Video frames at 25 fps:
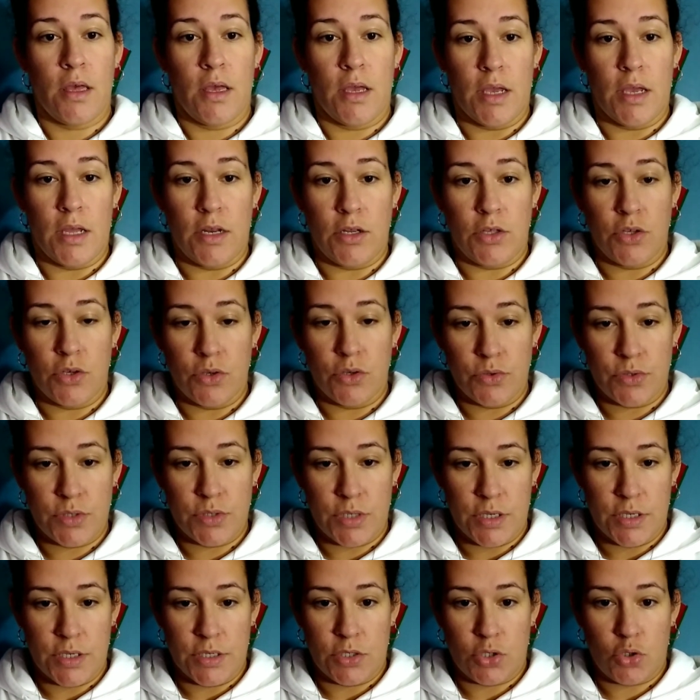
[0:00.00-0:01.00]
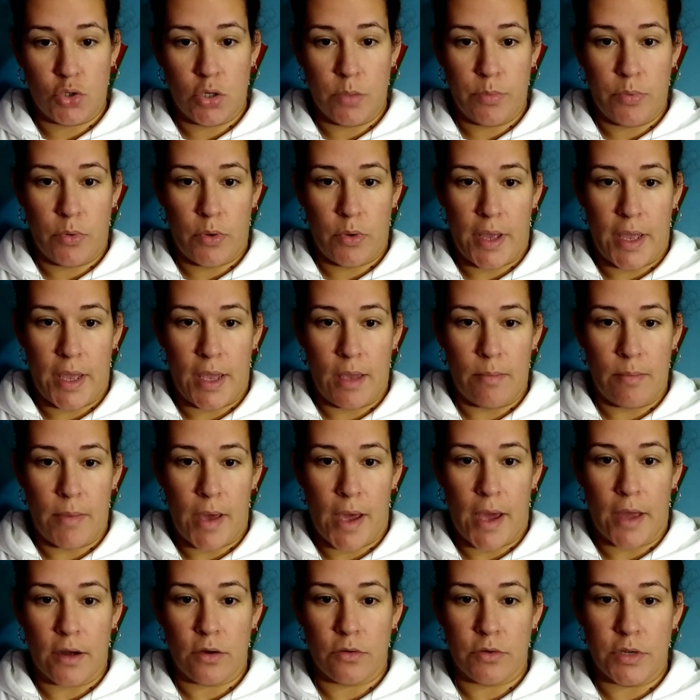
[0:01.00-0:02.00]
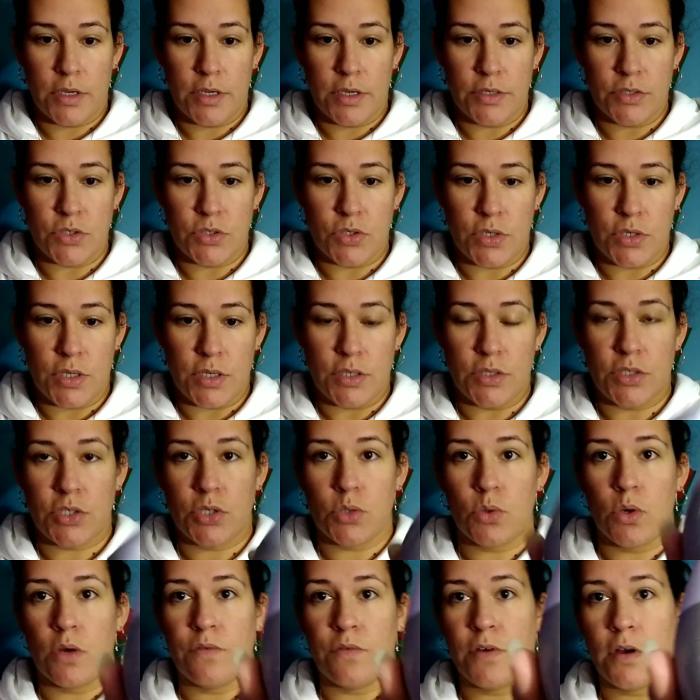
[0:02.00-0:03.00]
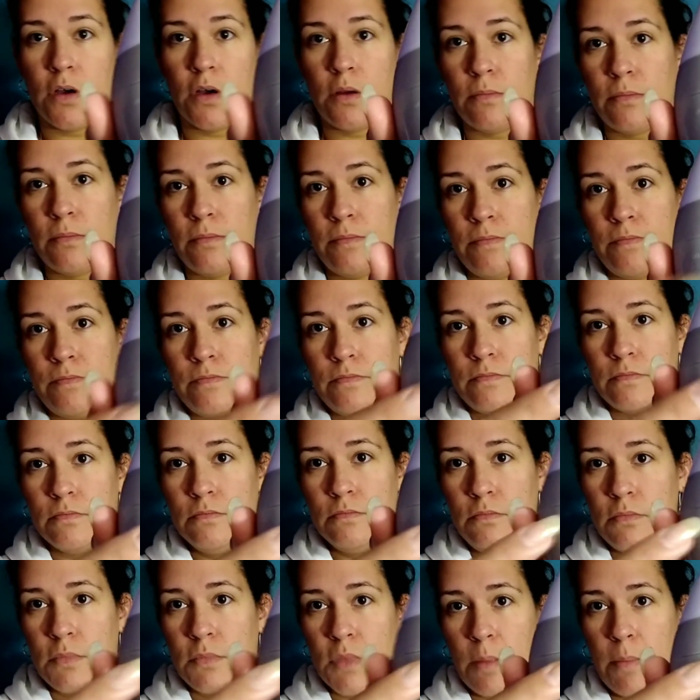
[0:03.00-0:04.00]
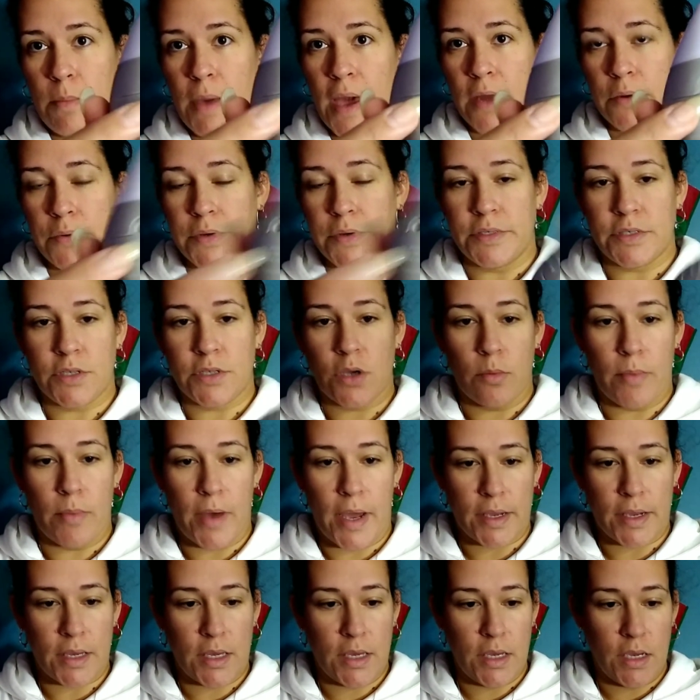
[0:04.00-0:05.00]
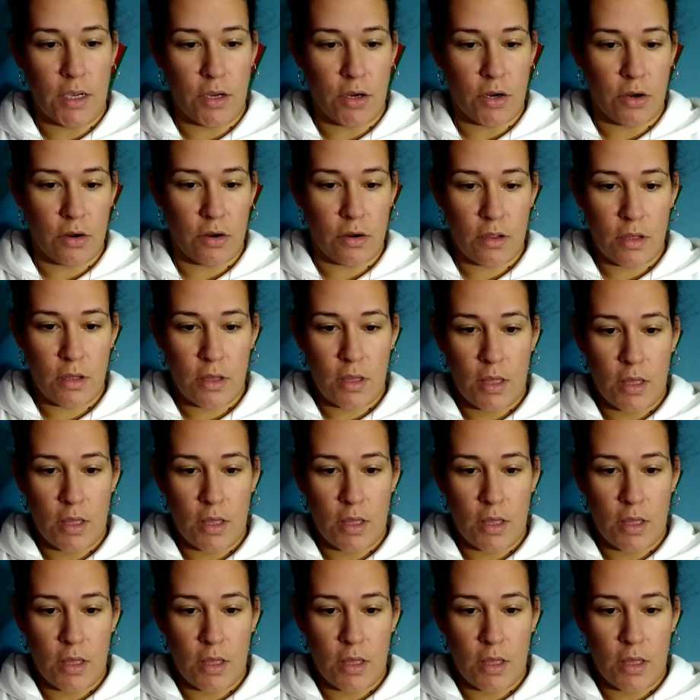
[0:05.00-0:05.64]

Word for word: It uses AAA batteries. You need two of them. The batteries go back here.